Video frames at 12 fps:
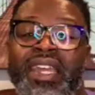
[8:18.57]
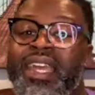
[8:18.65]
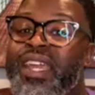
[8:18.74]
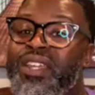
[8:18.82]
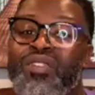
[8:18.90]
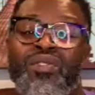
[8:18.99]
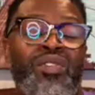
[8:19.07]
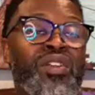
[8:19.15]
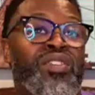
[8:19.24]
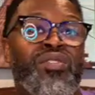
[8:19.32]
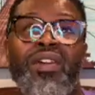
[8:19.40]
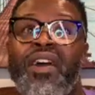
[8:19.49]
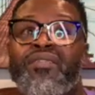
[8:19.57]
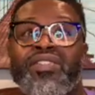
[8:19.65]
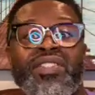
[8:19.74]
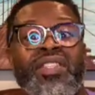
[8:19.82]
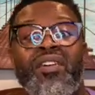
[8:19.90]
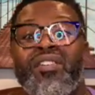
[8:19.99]
And you have a
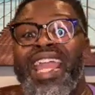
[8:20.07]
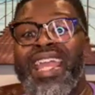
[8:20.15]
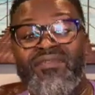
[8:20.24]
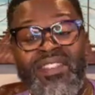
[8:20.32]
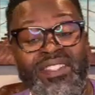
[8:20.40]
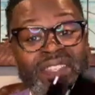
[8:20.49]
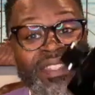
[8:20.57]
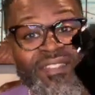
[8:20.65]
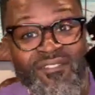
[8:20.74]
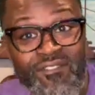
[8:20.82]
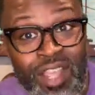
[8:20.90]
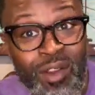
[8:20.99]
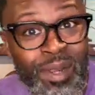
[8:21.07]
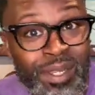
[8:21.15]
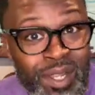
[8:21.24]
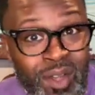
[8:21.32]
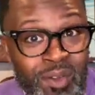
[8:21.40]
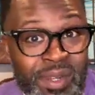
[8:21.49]
stunner. And this is a very
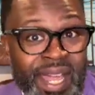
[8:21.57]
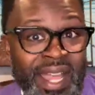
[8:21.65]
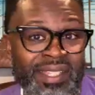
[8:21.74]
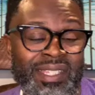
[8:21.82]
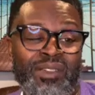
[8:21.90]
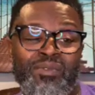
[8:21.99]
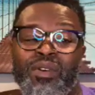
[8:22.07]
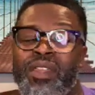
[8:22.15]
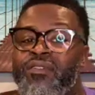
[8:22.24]
long lasting one.